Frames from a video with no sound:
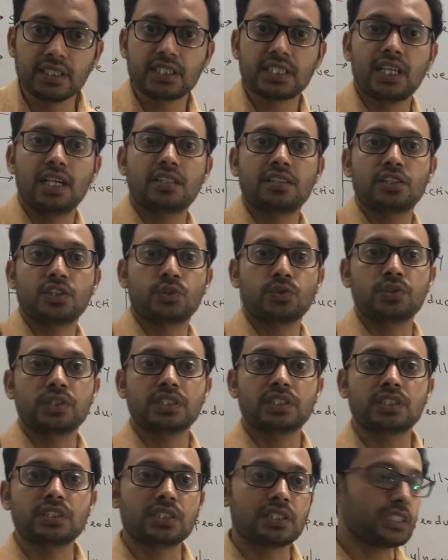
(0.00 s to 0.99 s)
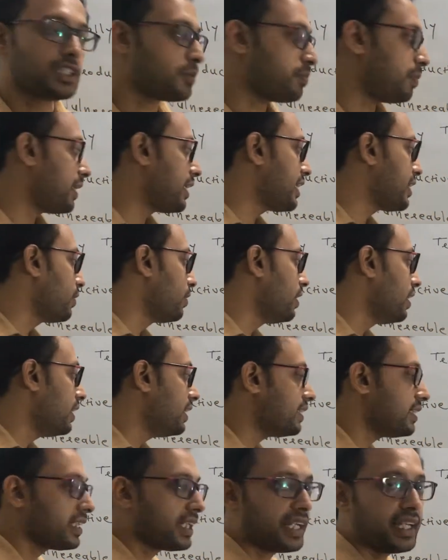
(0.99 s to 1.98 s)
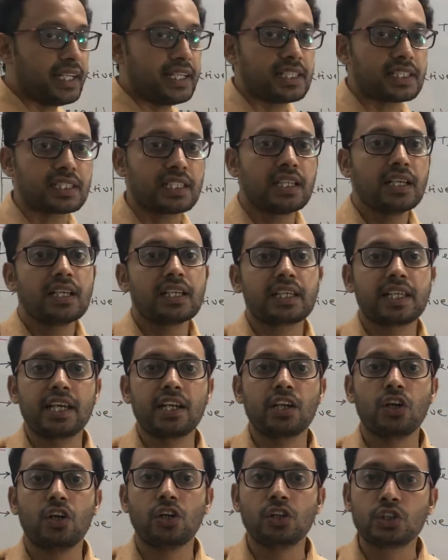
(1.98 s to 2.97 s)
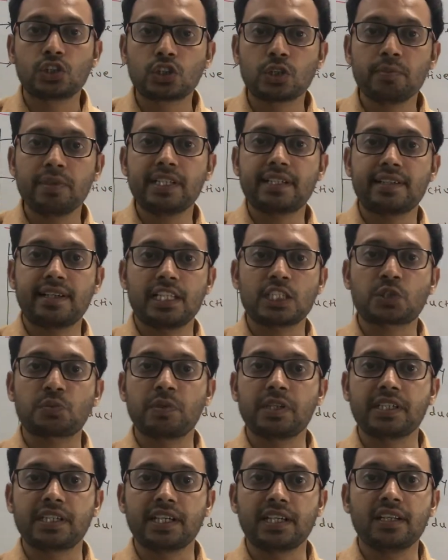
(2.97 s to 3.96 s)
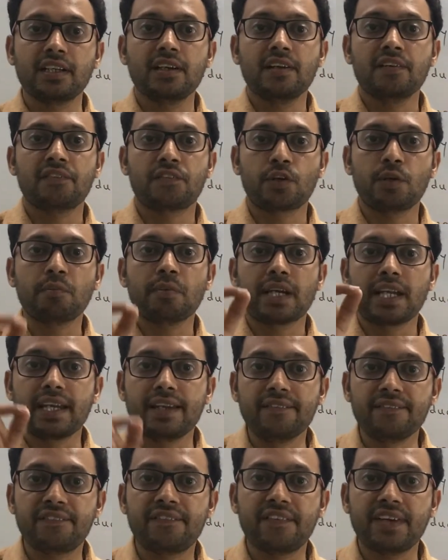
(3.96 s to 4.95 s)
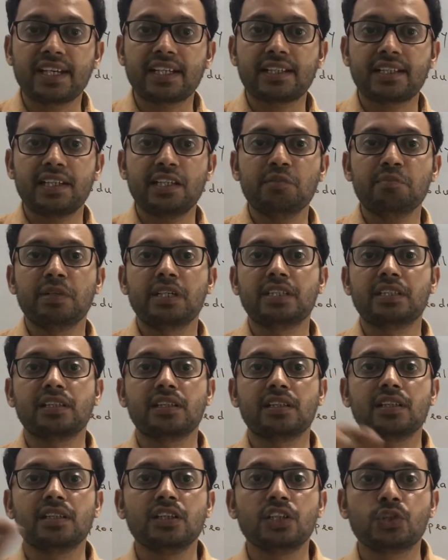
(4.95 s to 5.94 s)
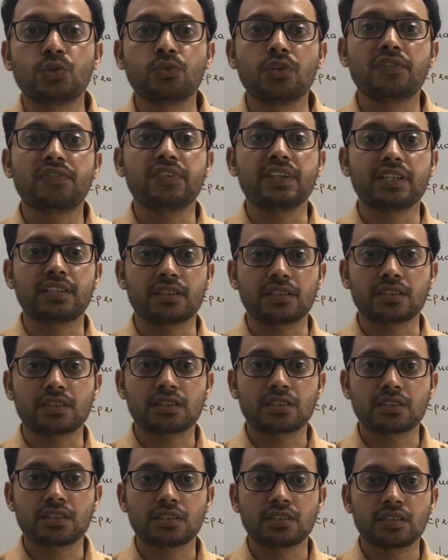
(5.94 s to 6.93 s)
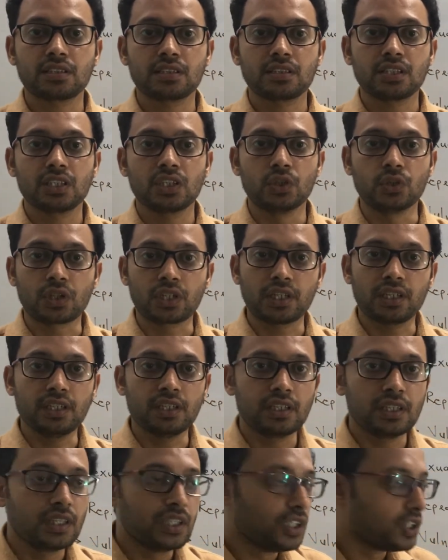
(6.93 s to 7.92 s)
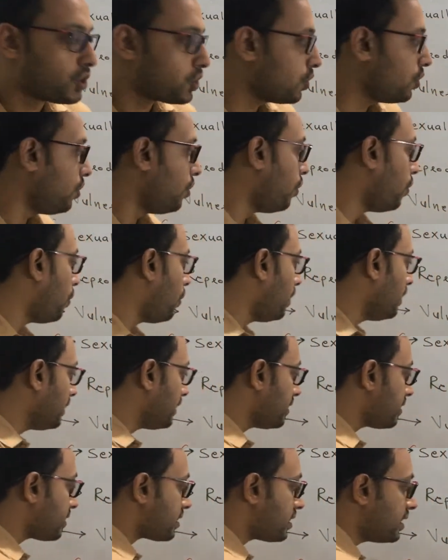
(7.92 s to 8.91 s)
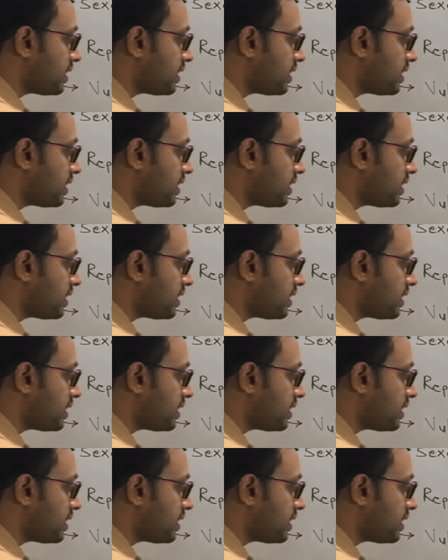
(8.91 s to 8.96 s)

these are the two diseases, particularly the AIDS, can also be transmitted from infected mother to a fetus. Okay, so all these